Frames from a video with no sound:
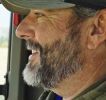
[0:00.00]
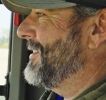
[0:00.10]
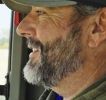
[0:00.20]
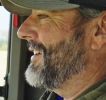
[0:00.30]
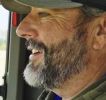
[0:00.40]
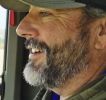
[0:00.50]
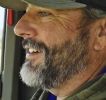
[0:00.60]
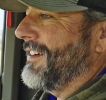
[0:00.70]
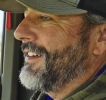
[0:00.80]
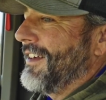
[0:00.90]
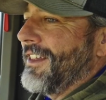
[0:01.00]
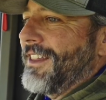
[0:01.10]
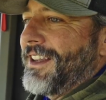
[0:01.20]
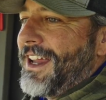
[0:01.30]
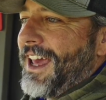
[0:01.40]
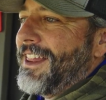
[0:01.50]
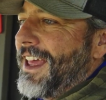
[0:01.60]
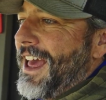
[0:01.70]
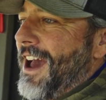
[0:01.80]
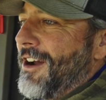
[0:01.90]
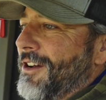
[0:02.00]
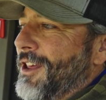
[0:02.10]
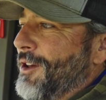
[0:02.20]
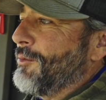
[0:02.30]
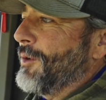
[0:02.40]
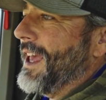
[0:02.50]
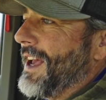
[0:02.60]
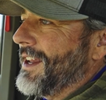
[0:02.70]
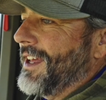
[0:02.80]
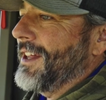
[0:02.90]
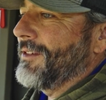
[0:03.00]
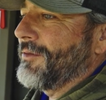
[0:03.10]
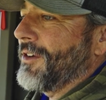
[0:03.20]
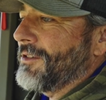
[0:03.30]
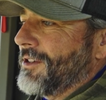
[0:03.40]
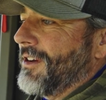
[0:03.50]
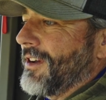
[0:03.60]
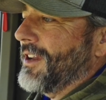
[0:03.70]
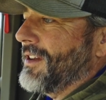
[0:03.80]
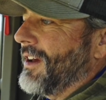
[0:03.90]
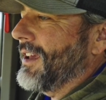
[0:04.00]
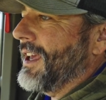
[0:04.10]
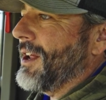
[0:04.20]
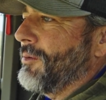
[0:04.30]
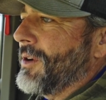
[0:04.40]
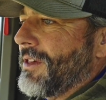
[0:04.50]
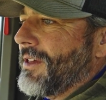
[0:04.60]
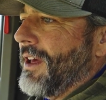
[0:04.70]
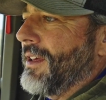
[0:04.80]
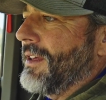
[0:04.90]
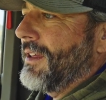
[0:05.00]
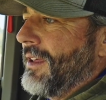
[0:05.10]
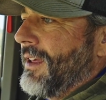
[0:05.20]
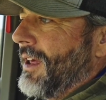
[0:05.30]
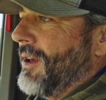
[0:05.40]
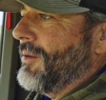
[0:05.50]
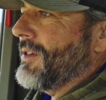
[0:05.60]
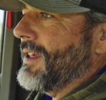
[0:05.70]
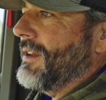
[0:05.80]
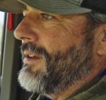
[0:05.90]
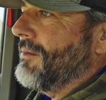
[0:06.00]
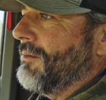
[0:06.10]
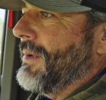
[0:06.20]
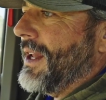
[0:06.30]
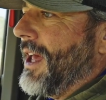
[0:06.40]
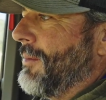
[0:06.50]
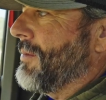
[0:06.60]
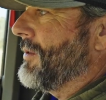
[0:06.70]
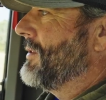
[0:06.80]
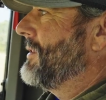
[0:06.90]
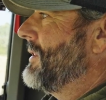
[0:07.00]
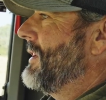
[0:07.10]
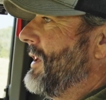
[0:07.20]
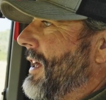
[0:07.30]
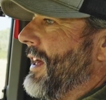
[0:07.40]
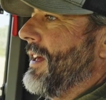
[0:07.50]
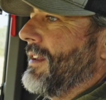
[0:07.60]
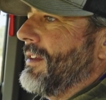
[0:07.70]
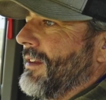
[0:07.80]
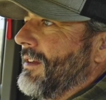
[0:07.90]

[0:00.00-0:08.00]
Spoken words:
The day they hired him, we had a killing frost here in Kentucky, and I want to say it was in mid-April, and